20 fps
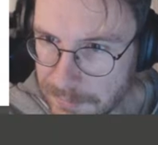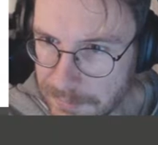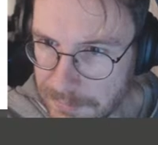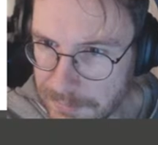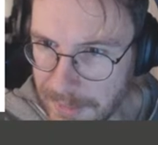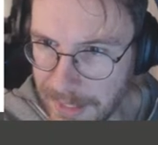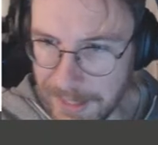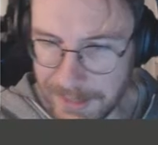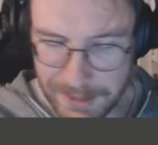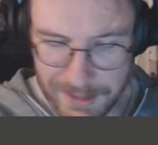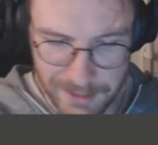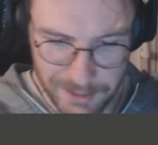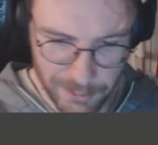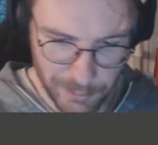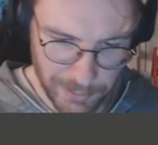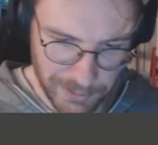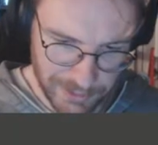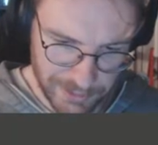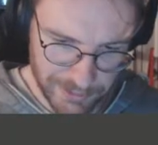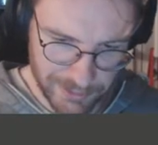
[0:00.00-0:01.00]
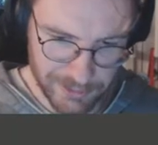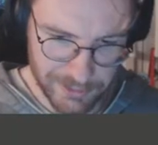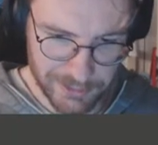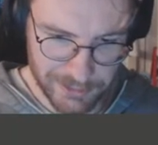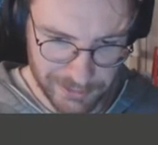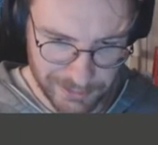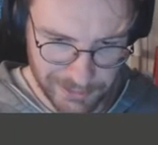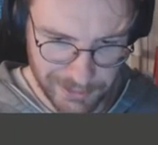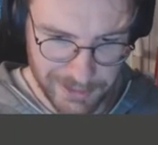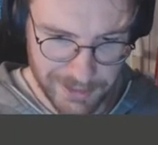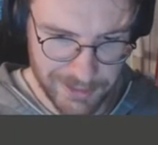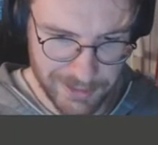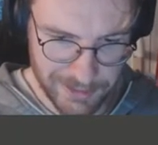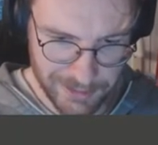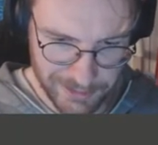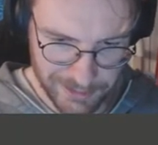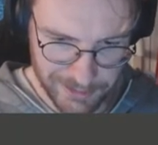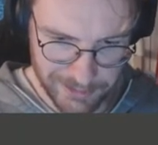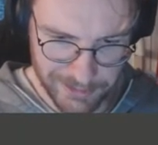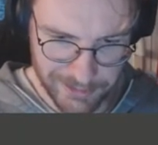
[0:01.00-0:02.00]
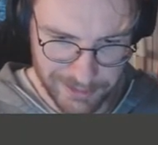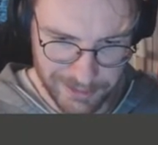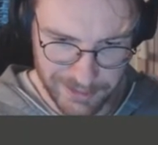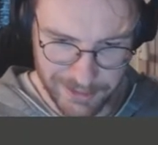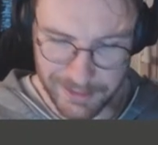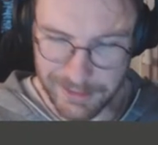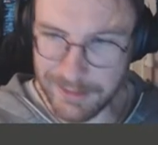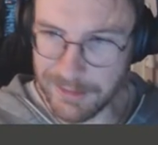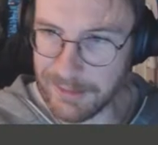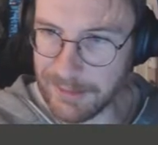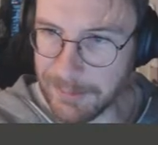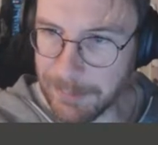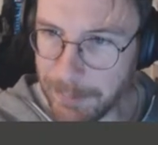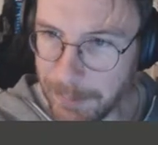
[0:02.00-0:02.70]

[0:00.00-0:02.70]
Yeah, this is why all the glass is here, exactly.